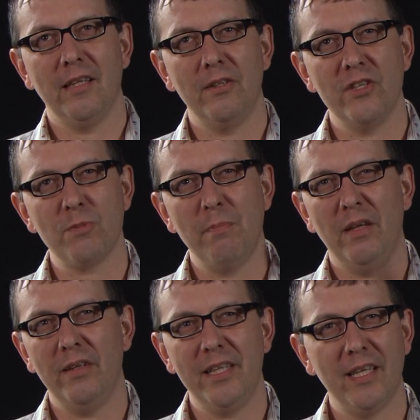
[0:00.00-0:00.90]
heard this
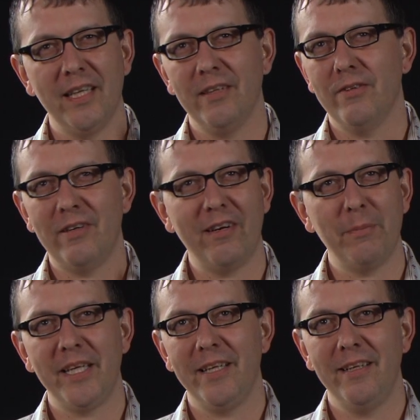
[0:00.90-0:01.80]
melody kind of going around in
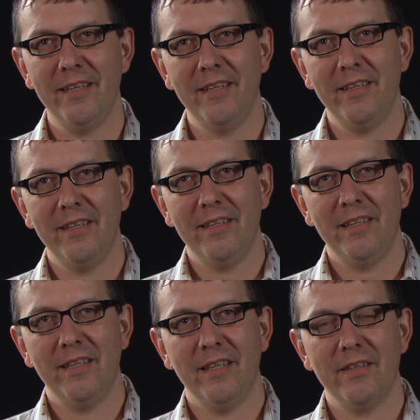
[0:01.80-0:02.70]
my head,
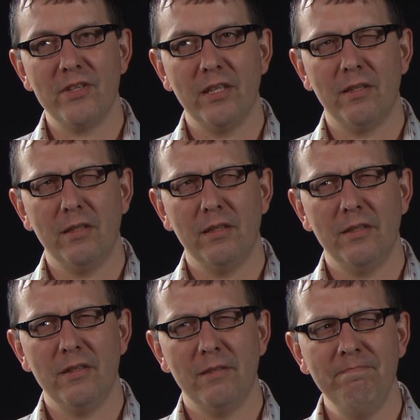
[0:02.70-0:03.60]
and I was like,
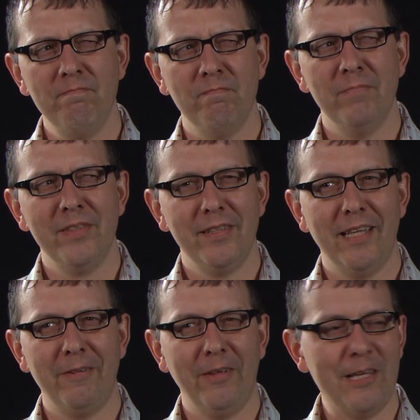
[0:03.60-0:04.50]
And
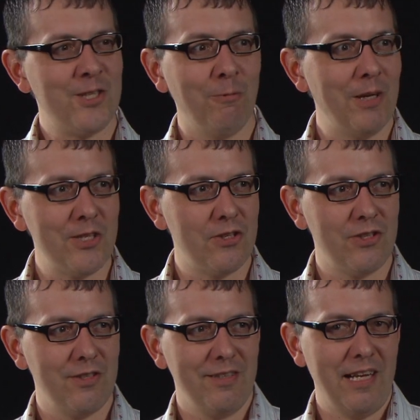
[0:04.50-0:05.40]
I realized it
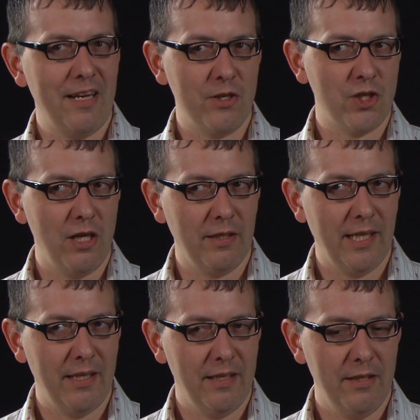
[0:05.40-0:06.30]
was not a song that
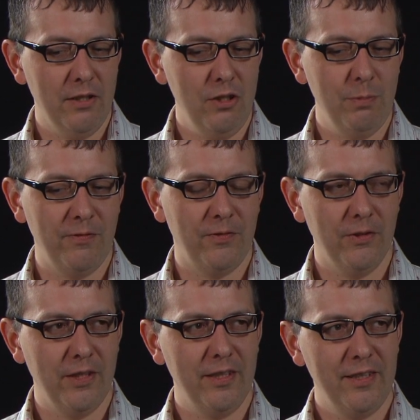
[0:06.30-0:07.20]
I had heard
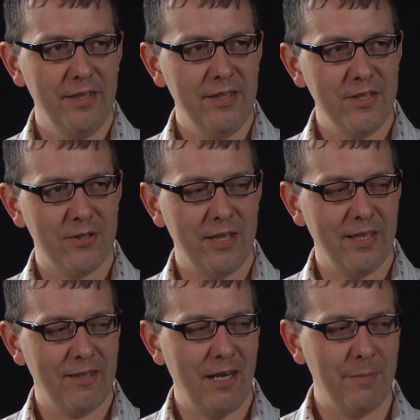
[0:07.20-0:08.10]
before. So I
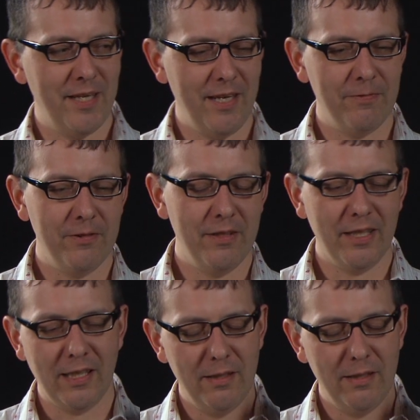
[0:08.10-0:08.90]
grabbed my iPhone and I kind